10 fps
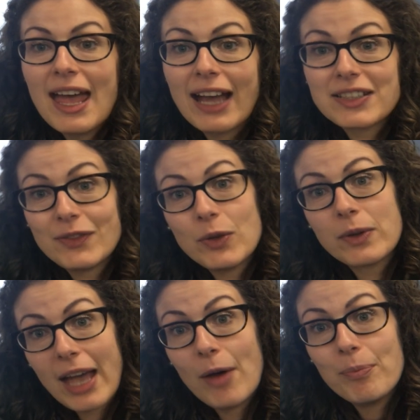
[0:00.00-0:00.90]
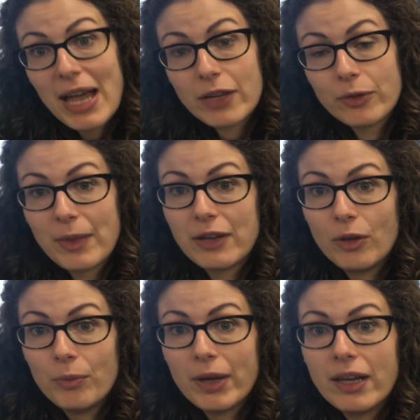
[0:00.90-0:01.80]
Because if you can count back from that
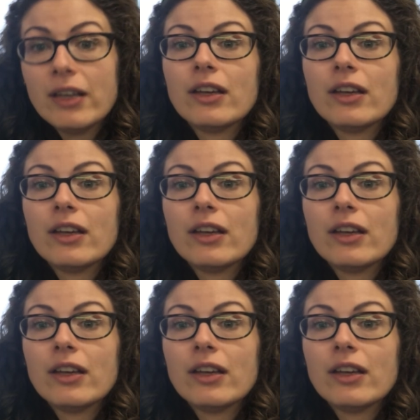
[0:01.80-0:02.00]
number,